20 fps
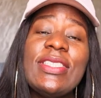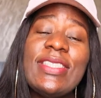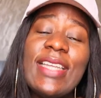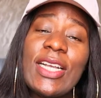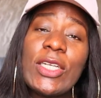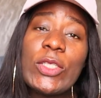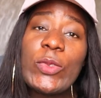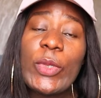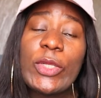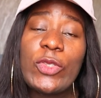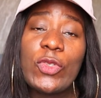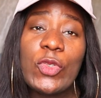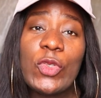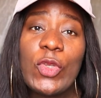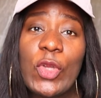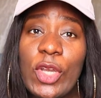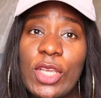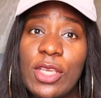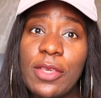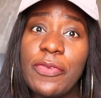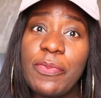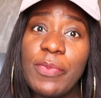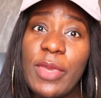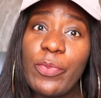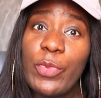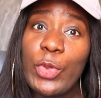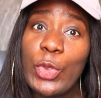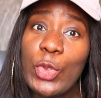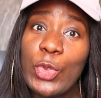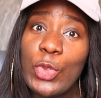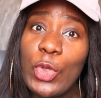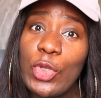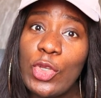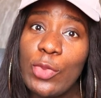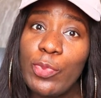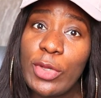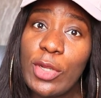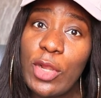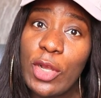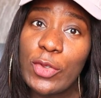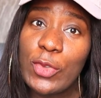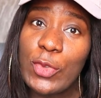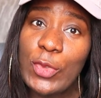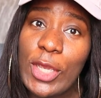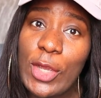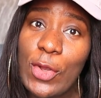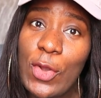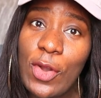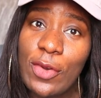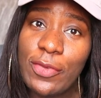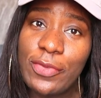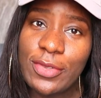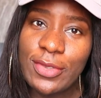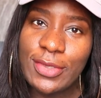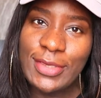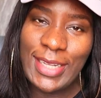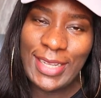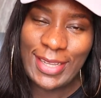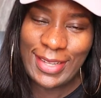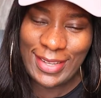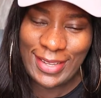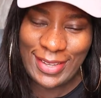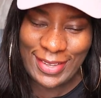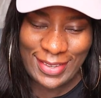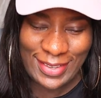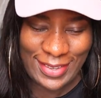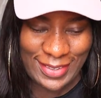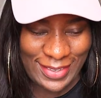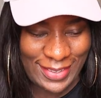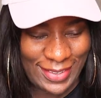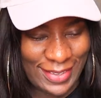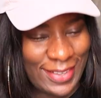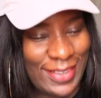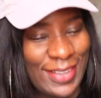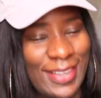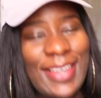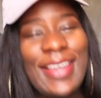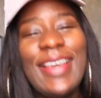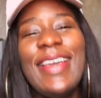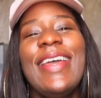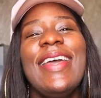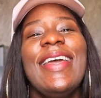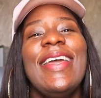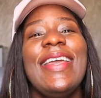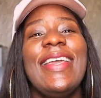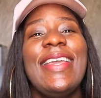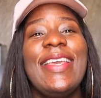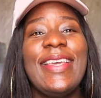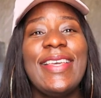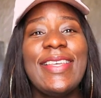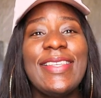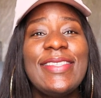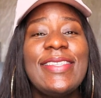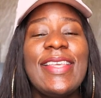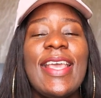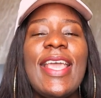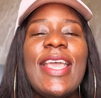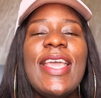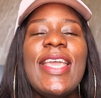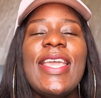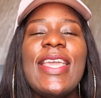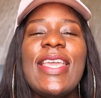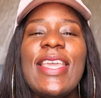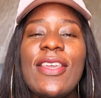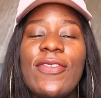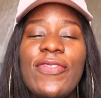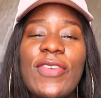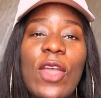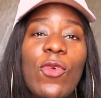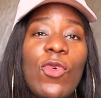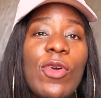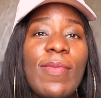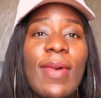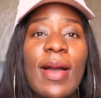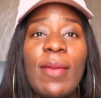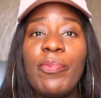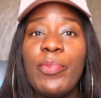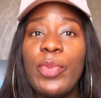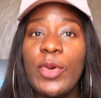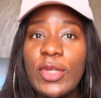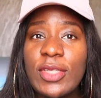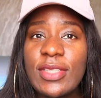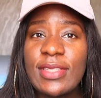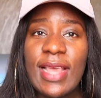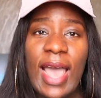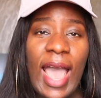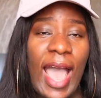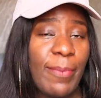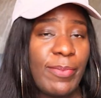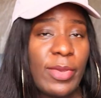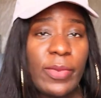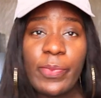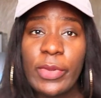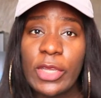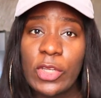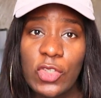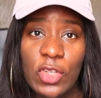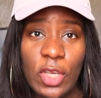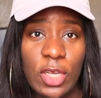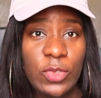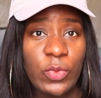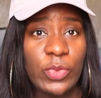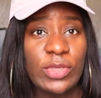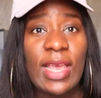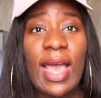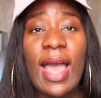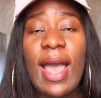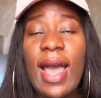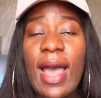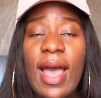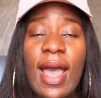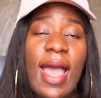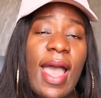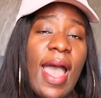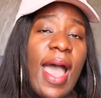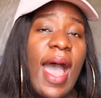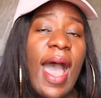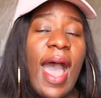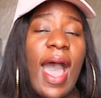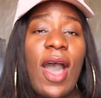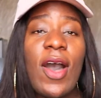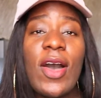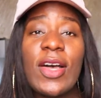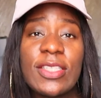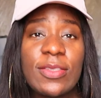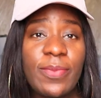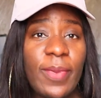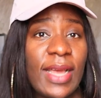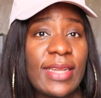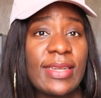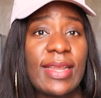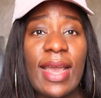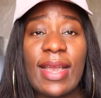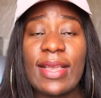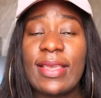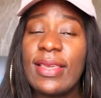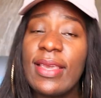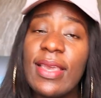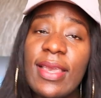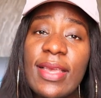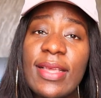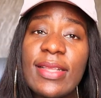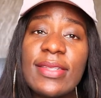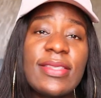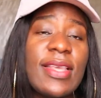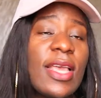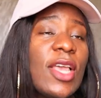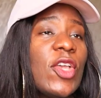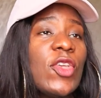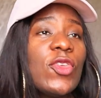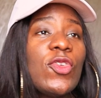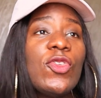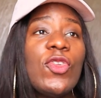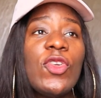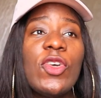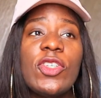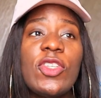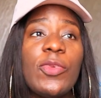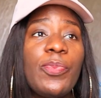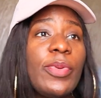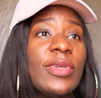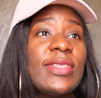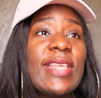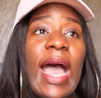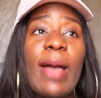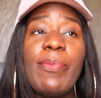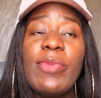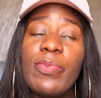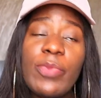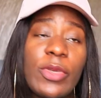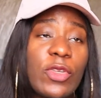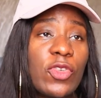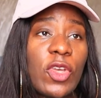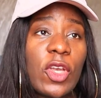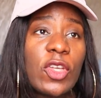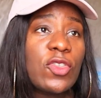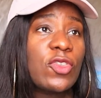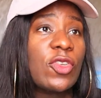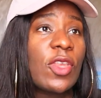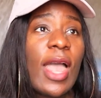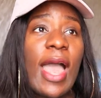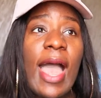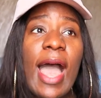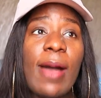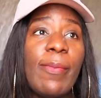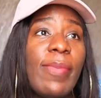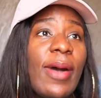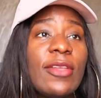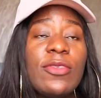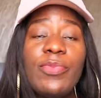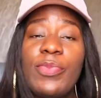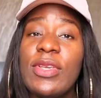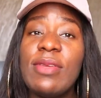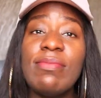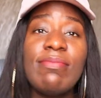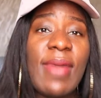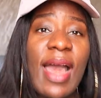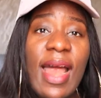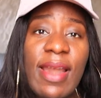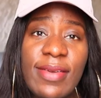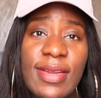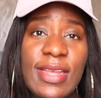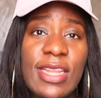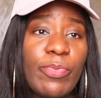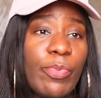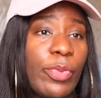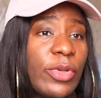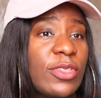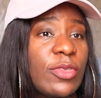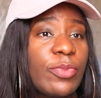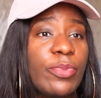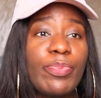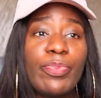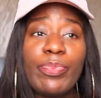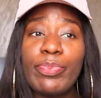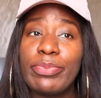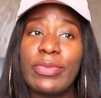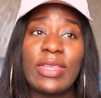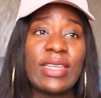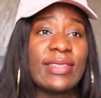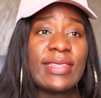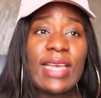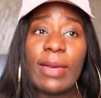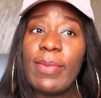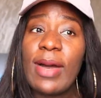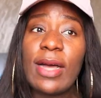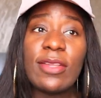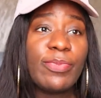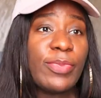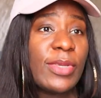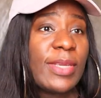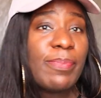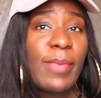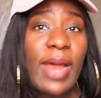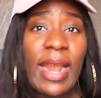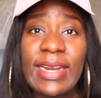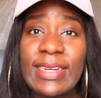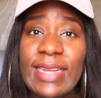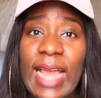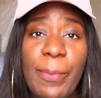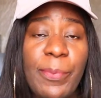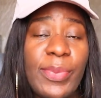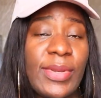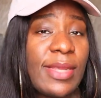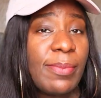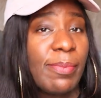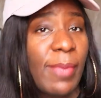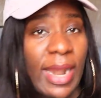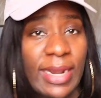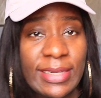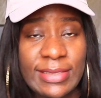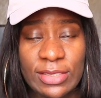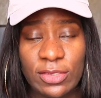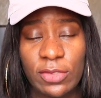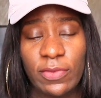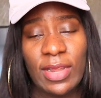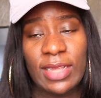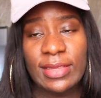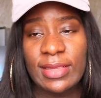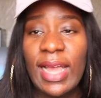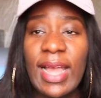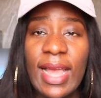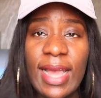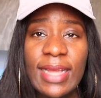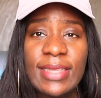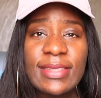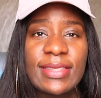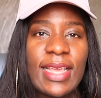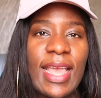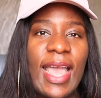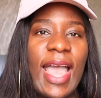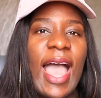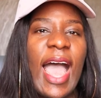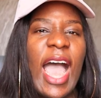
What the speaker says: the next way to know if maybe you know you belong to a coven is if a woman posts happy pictures with her, her husband, her kids, you know, she posts happy pictures about being married, posts things about being married, happily married and stuff like that,